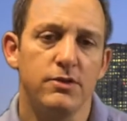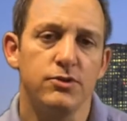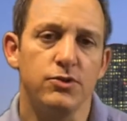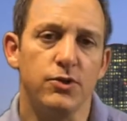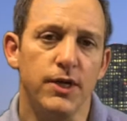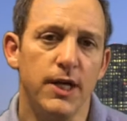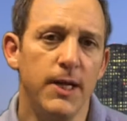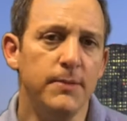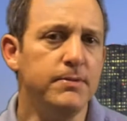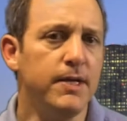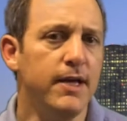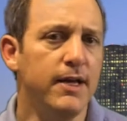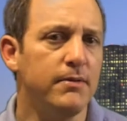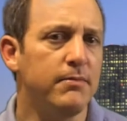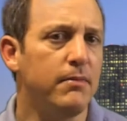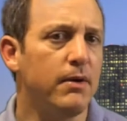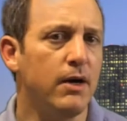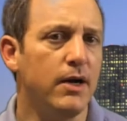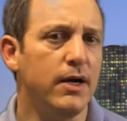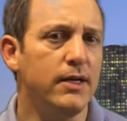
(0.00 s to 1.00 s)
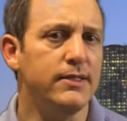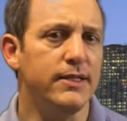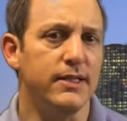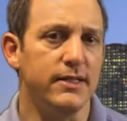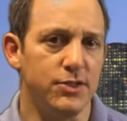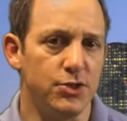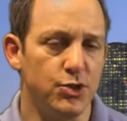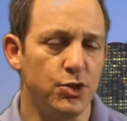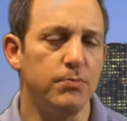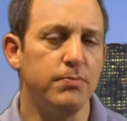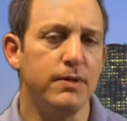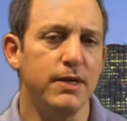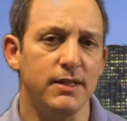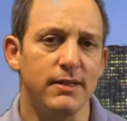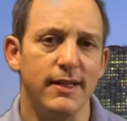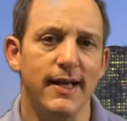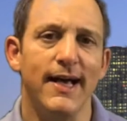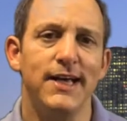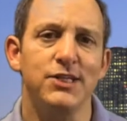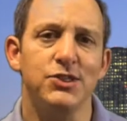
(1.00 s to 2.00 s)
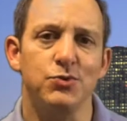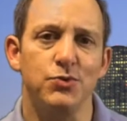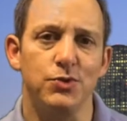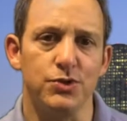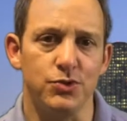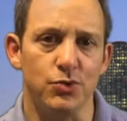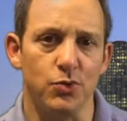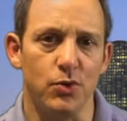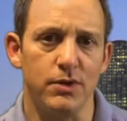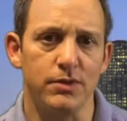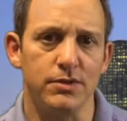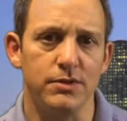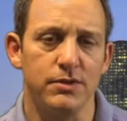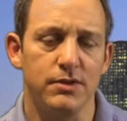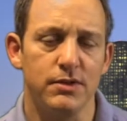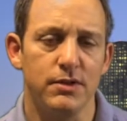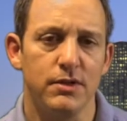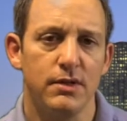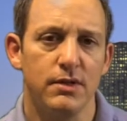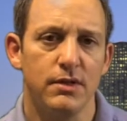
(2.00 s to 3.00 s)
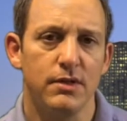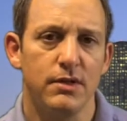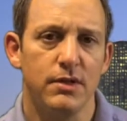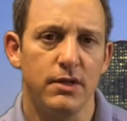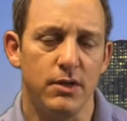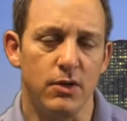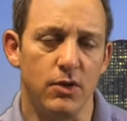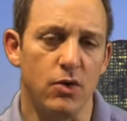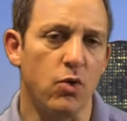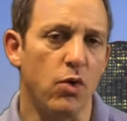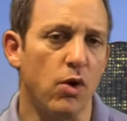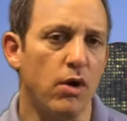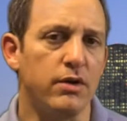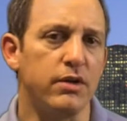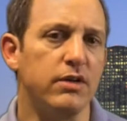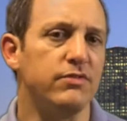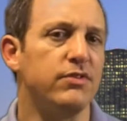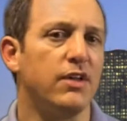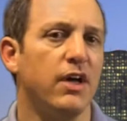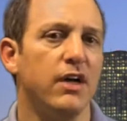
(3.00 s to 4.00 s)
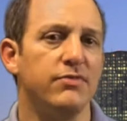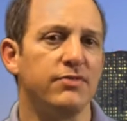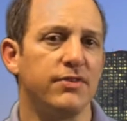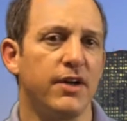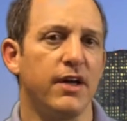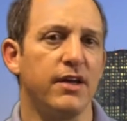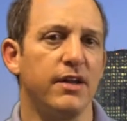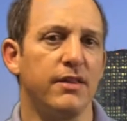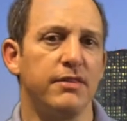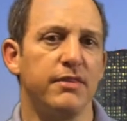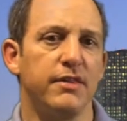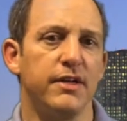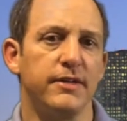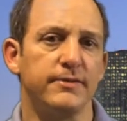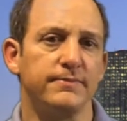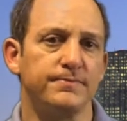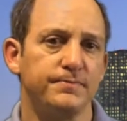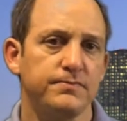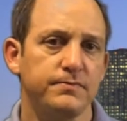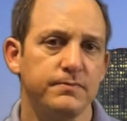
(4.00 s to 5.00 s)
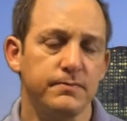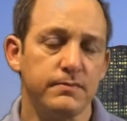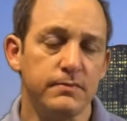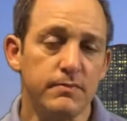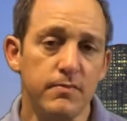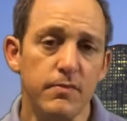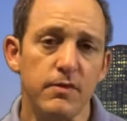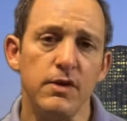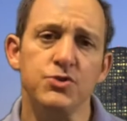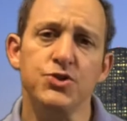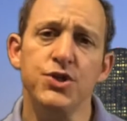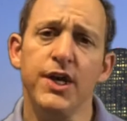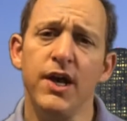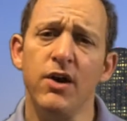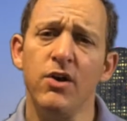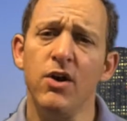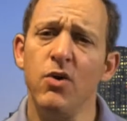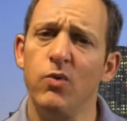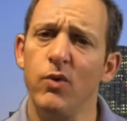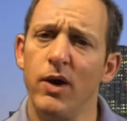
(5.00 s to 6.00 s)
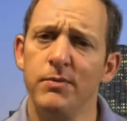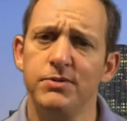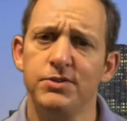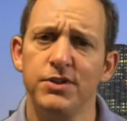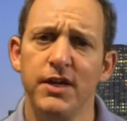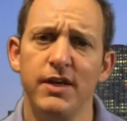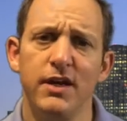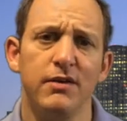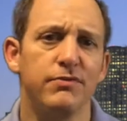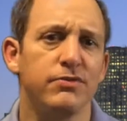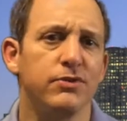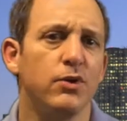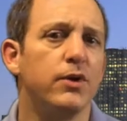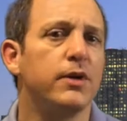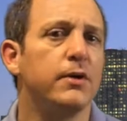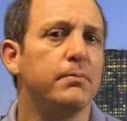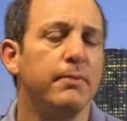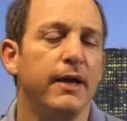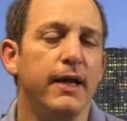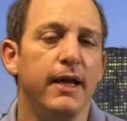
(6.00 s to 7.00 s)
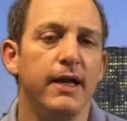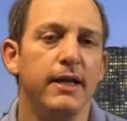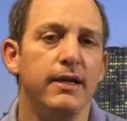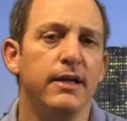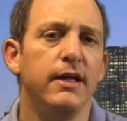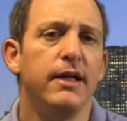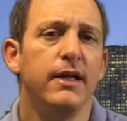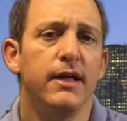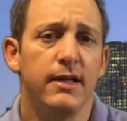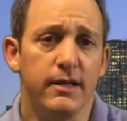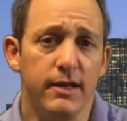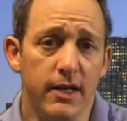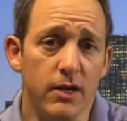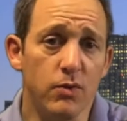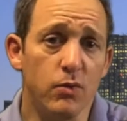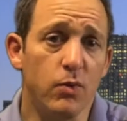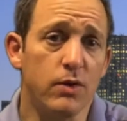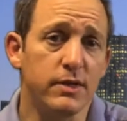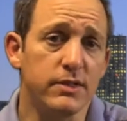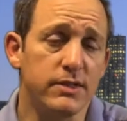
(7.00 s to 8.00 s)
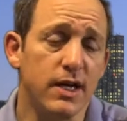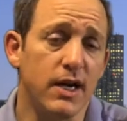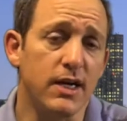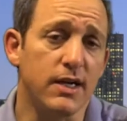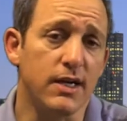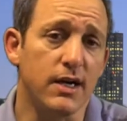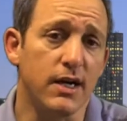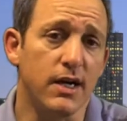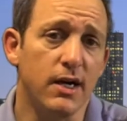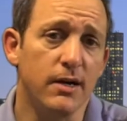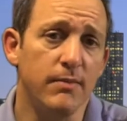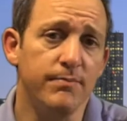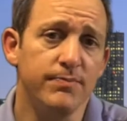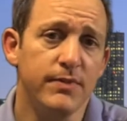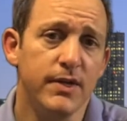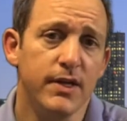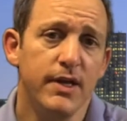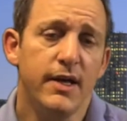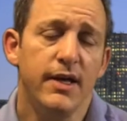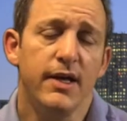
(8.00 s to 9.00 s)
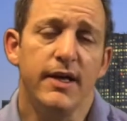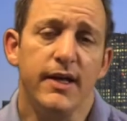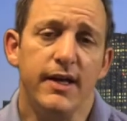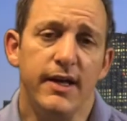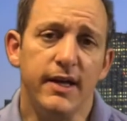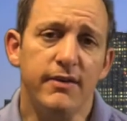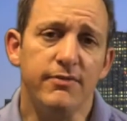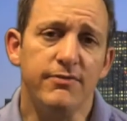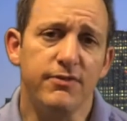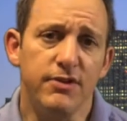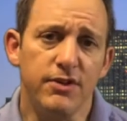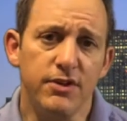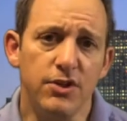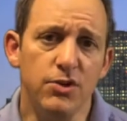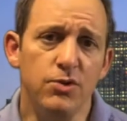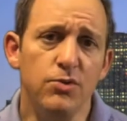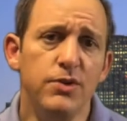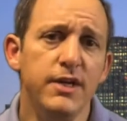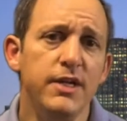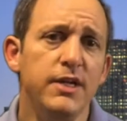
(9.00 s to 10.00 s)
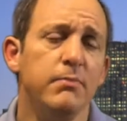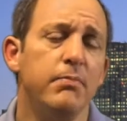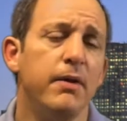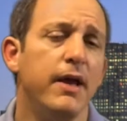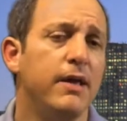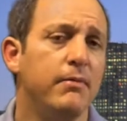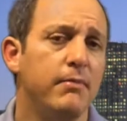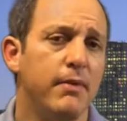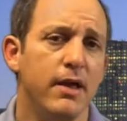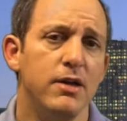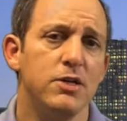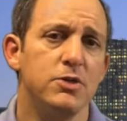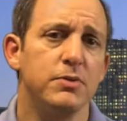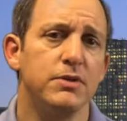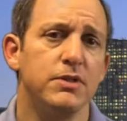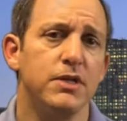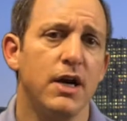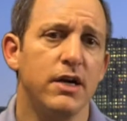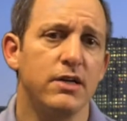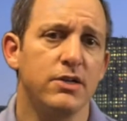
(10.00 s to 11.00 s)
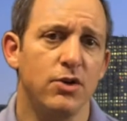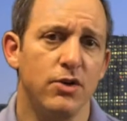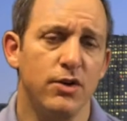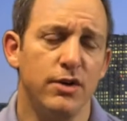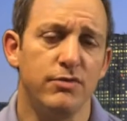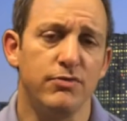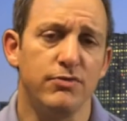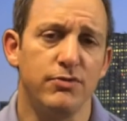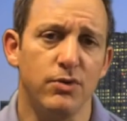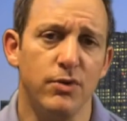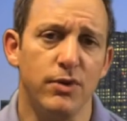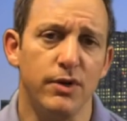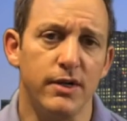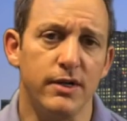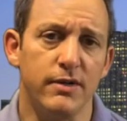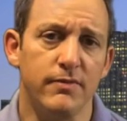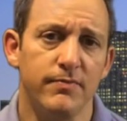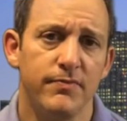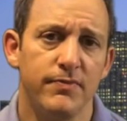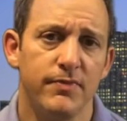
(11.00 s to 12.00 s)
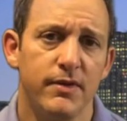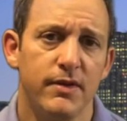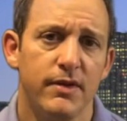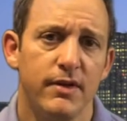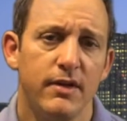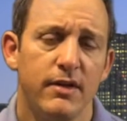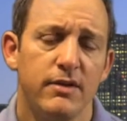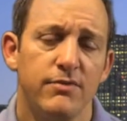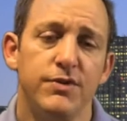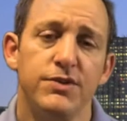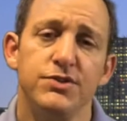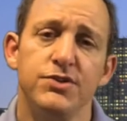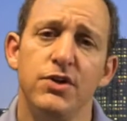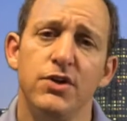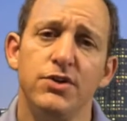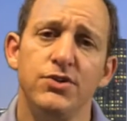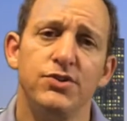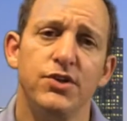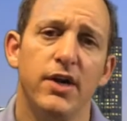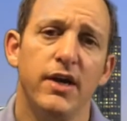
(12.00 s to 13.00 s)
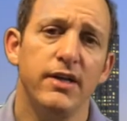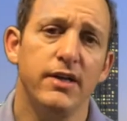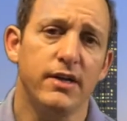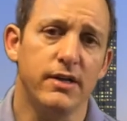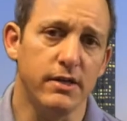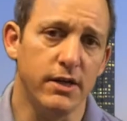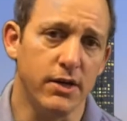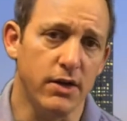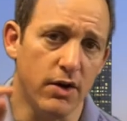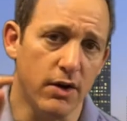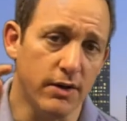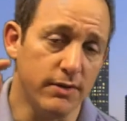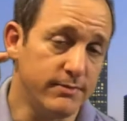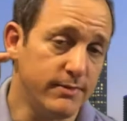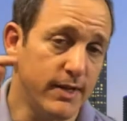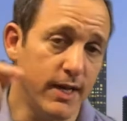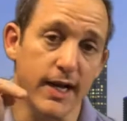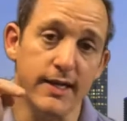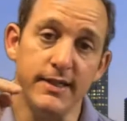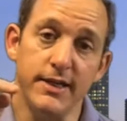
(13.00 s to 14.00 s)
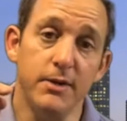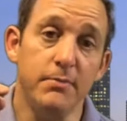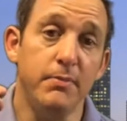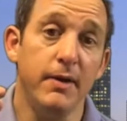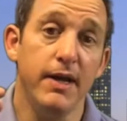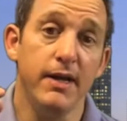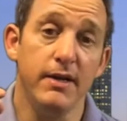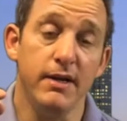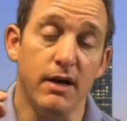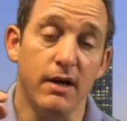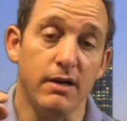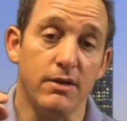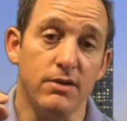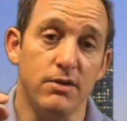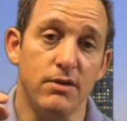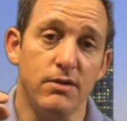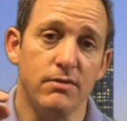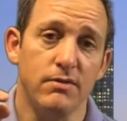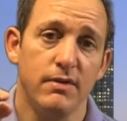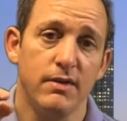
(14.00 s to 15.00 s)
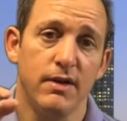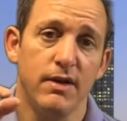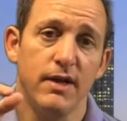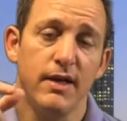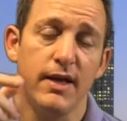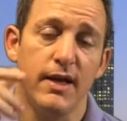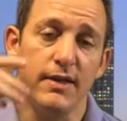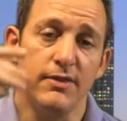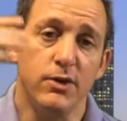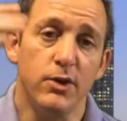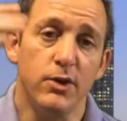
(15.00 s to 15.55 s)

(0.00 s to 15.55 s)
So keep that in mind. It should be a last resort, you know, quality of life kind of thing. Check out our website at floridapainnetwork.com. If you need a pain management doctor in Florida, visit our site, click on I need a pain doctor, and